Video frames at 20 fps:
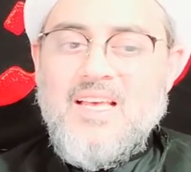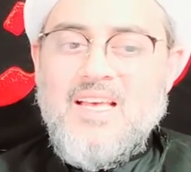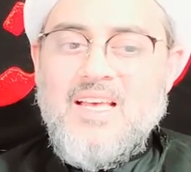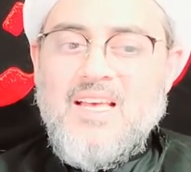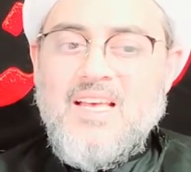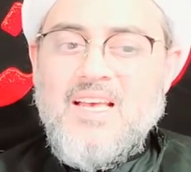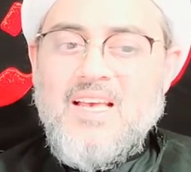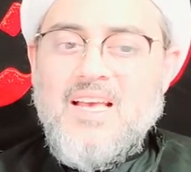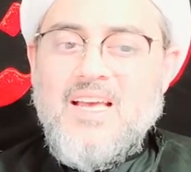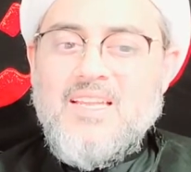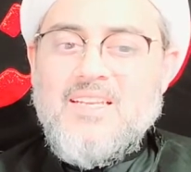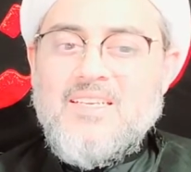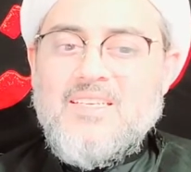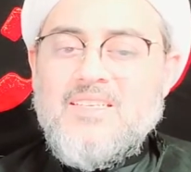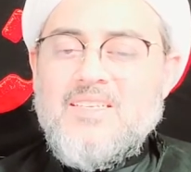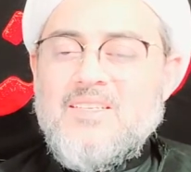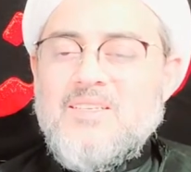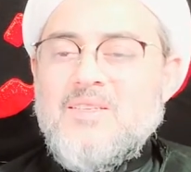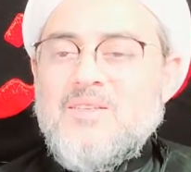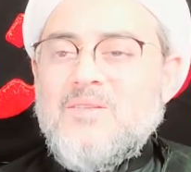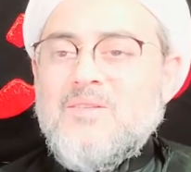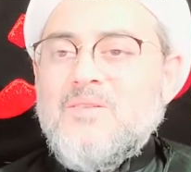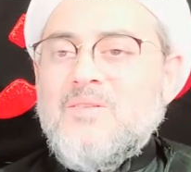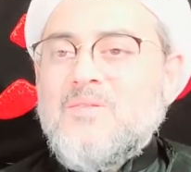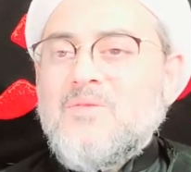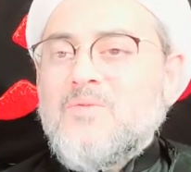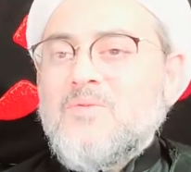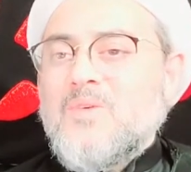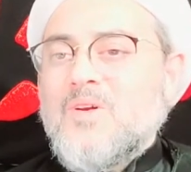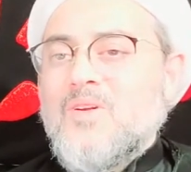And
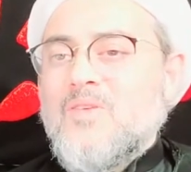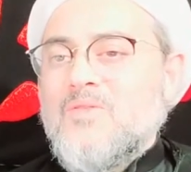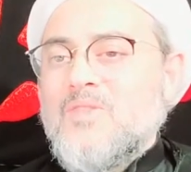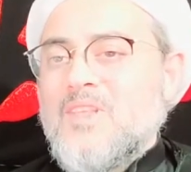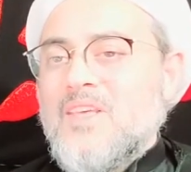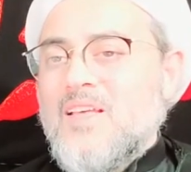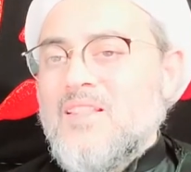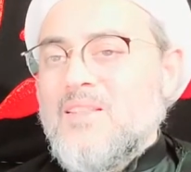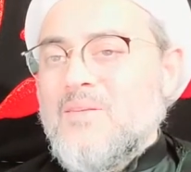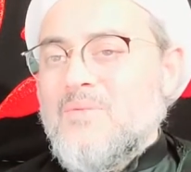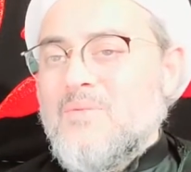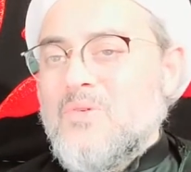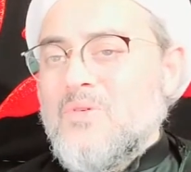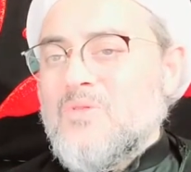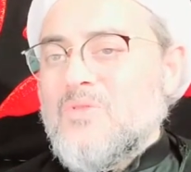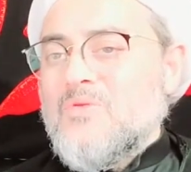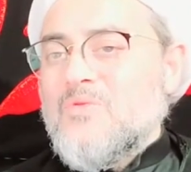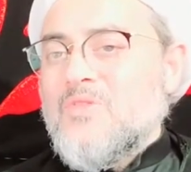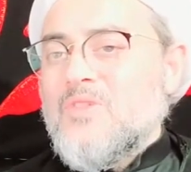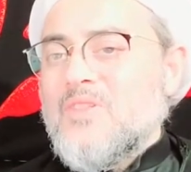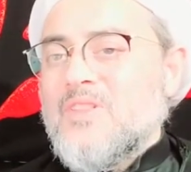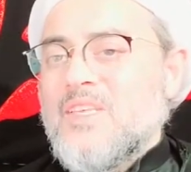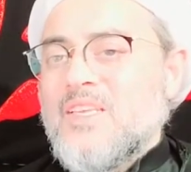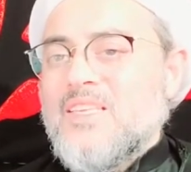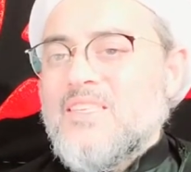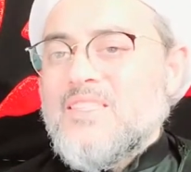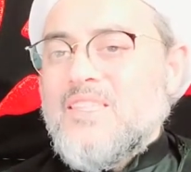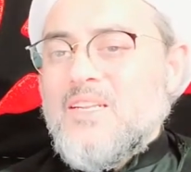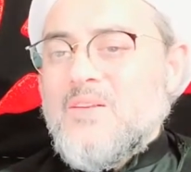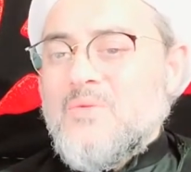one of the other beautiful
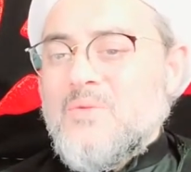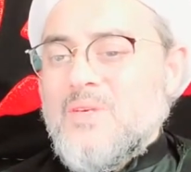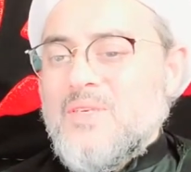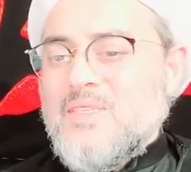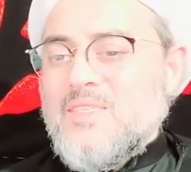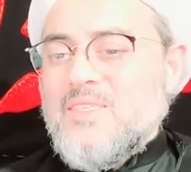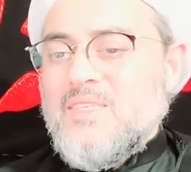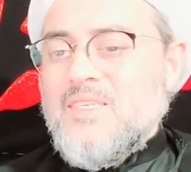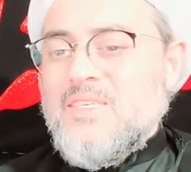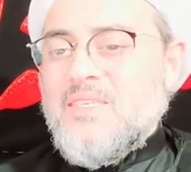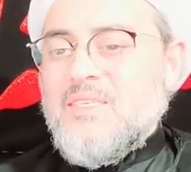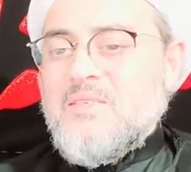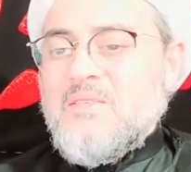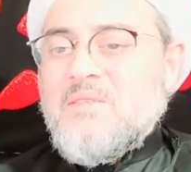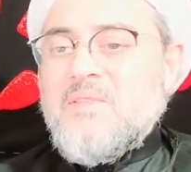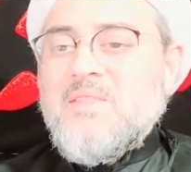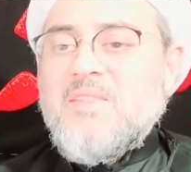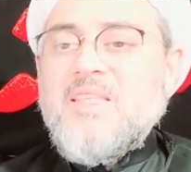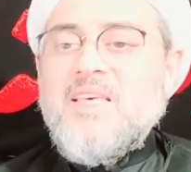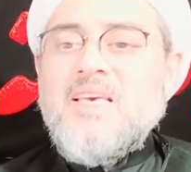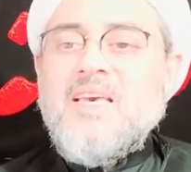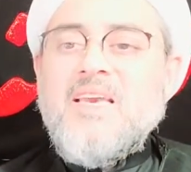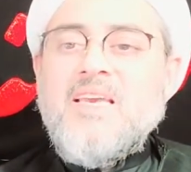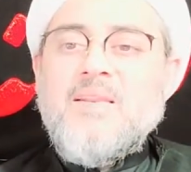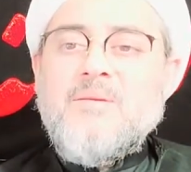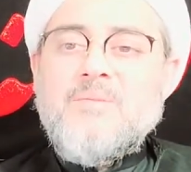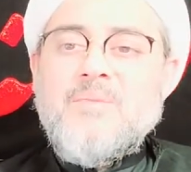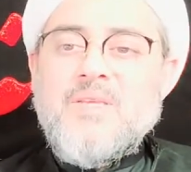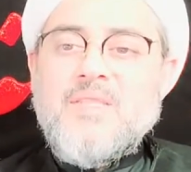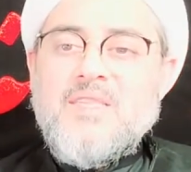things that we see there
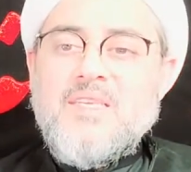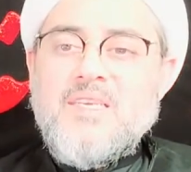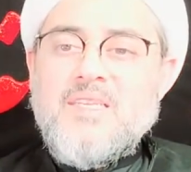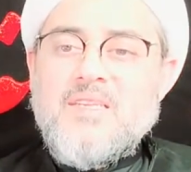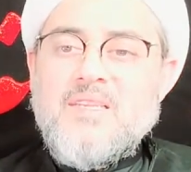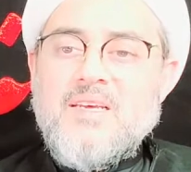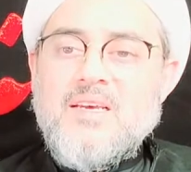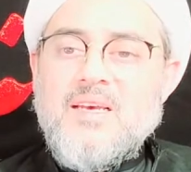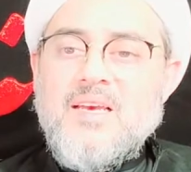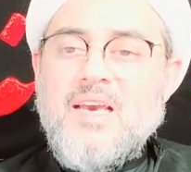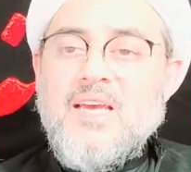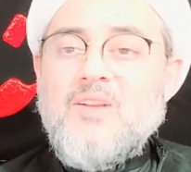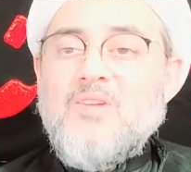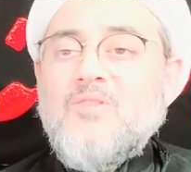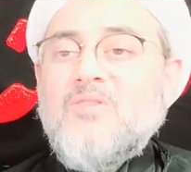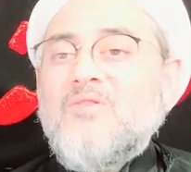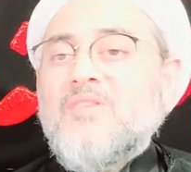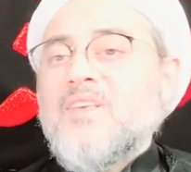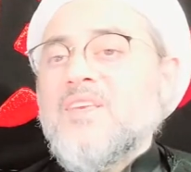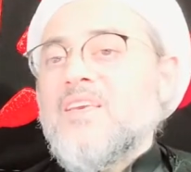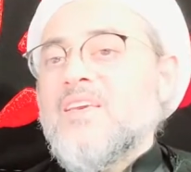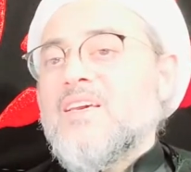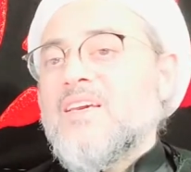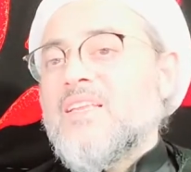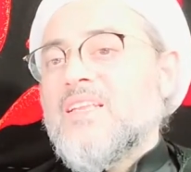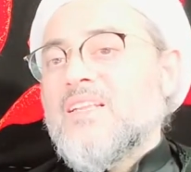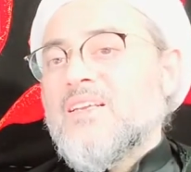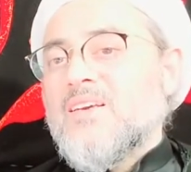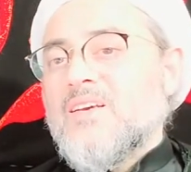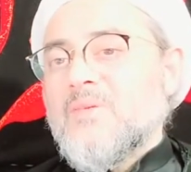in Medina and over here
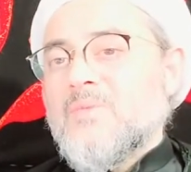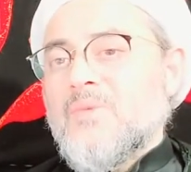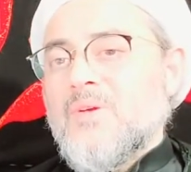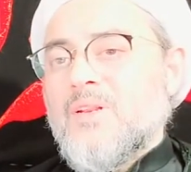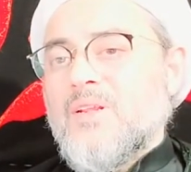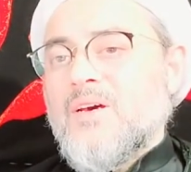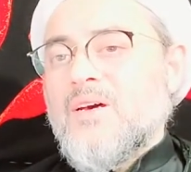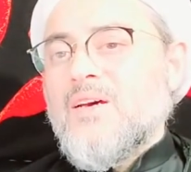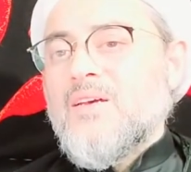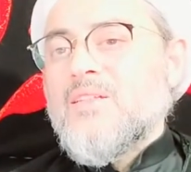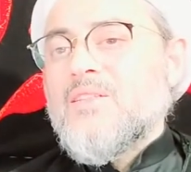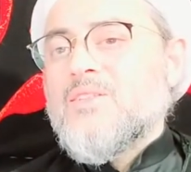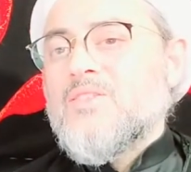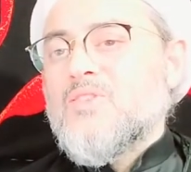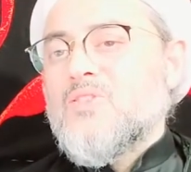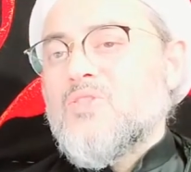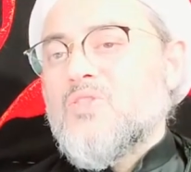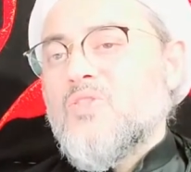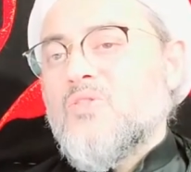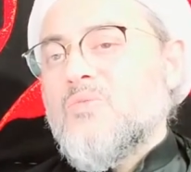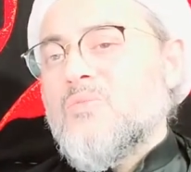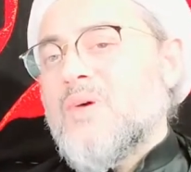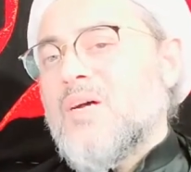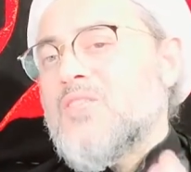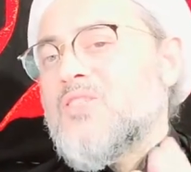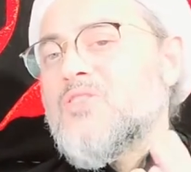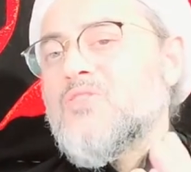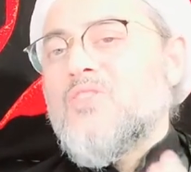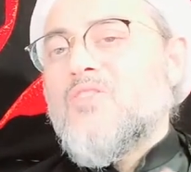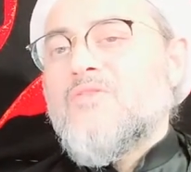in Karbala, so
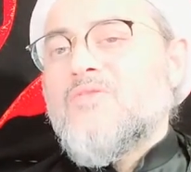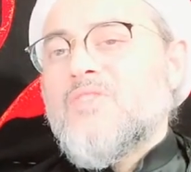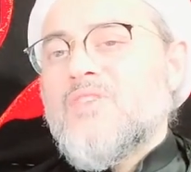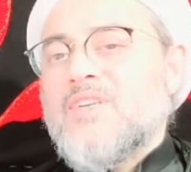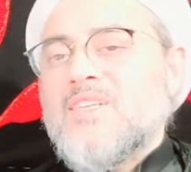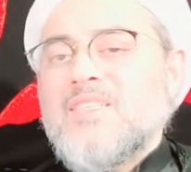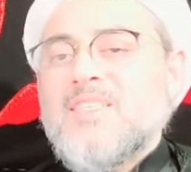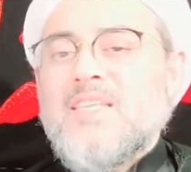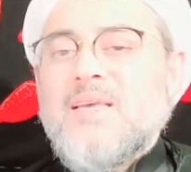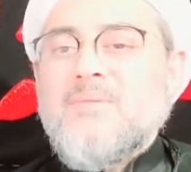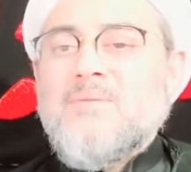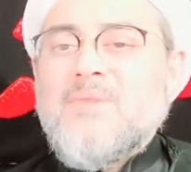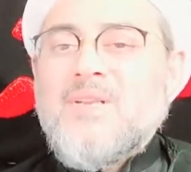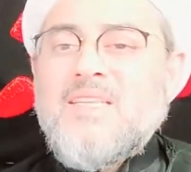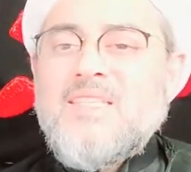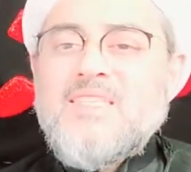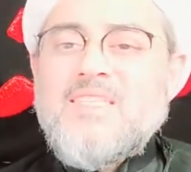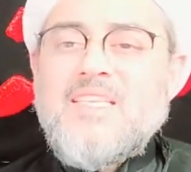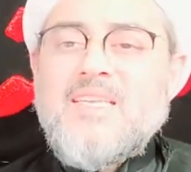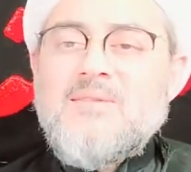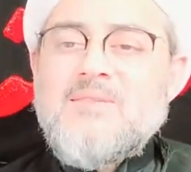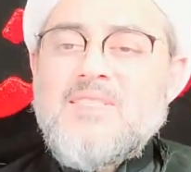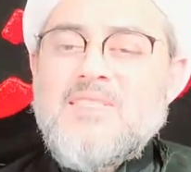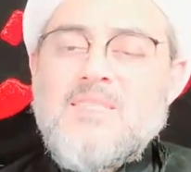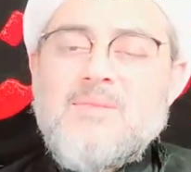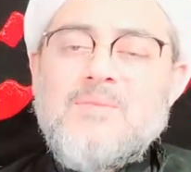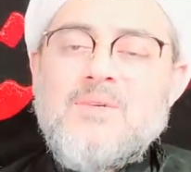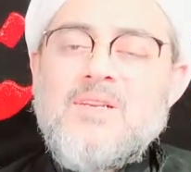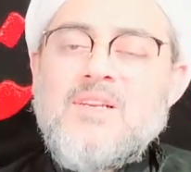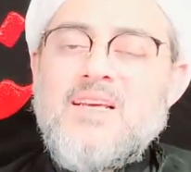much of a resemblance and
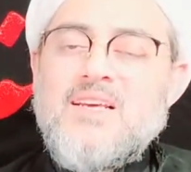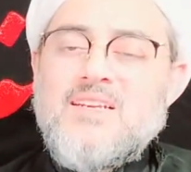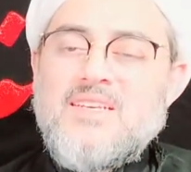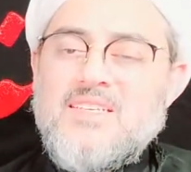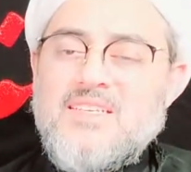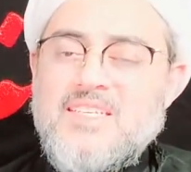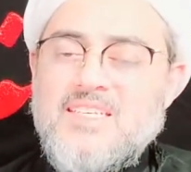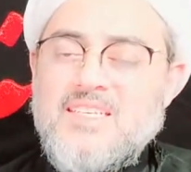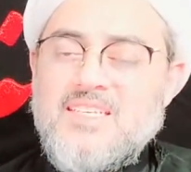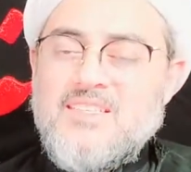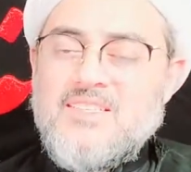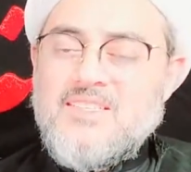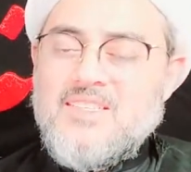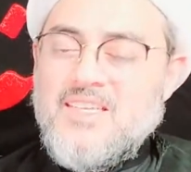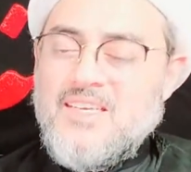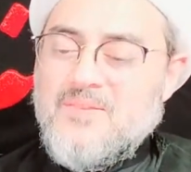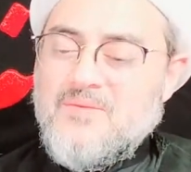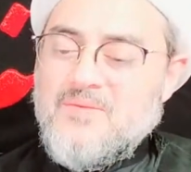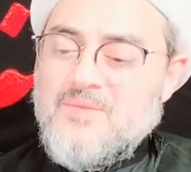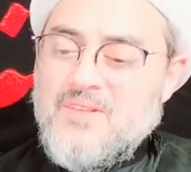similarity is there.